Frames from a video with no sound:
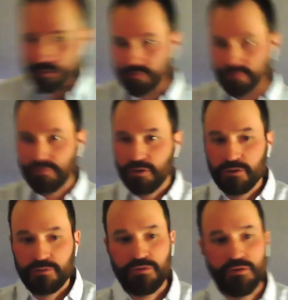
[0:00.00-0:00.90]
two
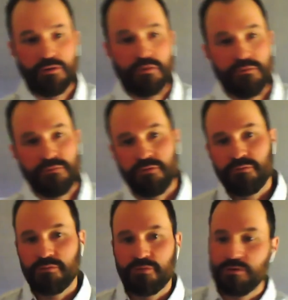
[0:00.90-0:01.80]
videos here. The
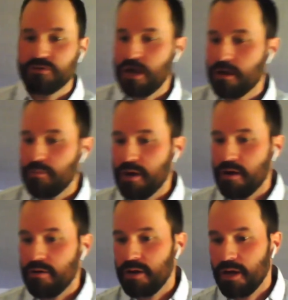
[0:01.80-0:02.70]
first one's going to talk
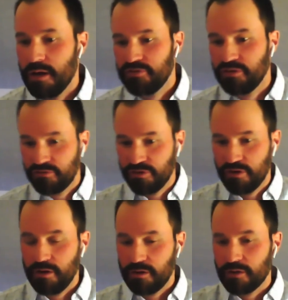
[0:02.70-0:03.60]
about just
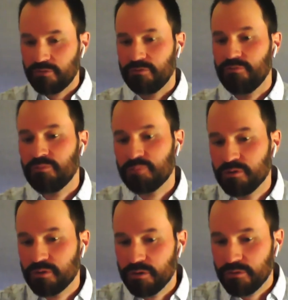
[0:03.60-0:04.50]
generic service
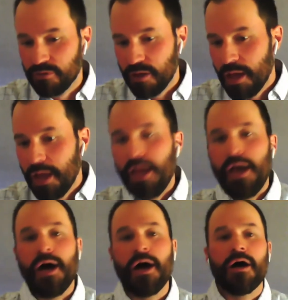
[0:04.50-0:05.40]
brokers
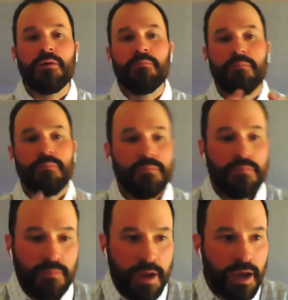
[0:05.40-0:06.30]
and
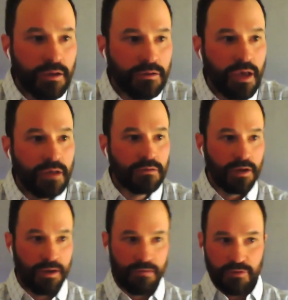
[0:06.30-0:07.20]

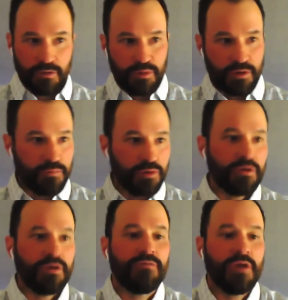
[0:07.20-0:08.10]
kind of the
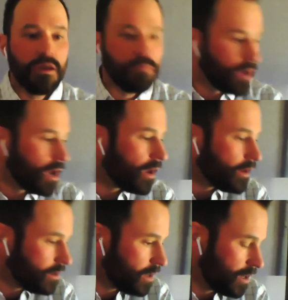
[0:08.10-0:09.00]
applicability of the
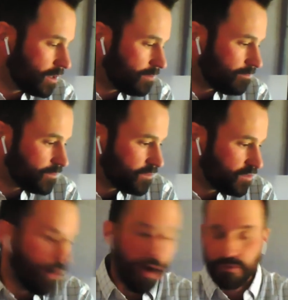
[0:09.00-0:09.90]
API
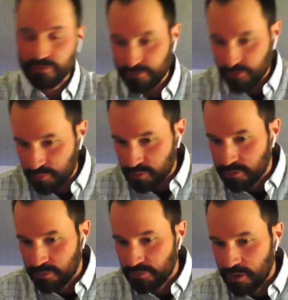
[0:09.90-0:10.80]
to all service
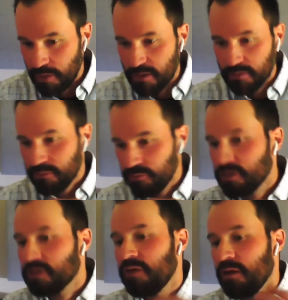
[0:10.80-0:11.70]
brokers. And then I'll give you an
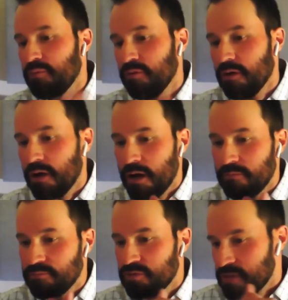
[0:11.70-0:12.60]
example,
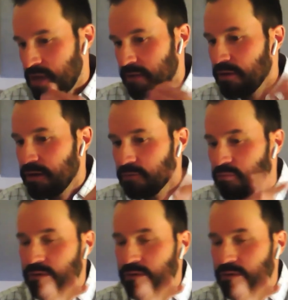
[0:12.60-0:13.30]
just highlighting one of